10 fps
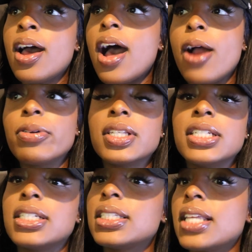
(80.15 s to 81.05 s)
I really
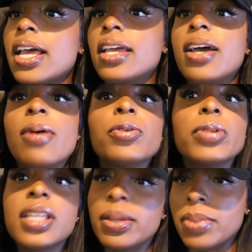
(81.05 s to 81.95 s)
just like, I'm a
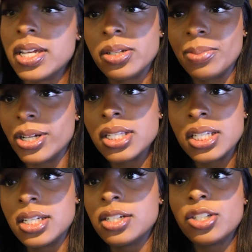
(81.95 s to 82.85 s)
really impatient person.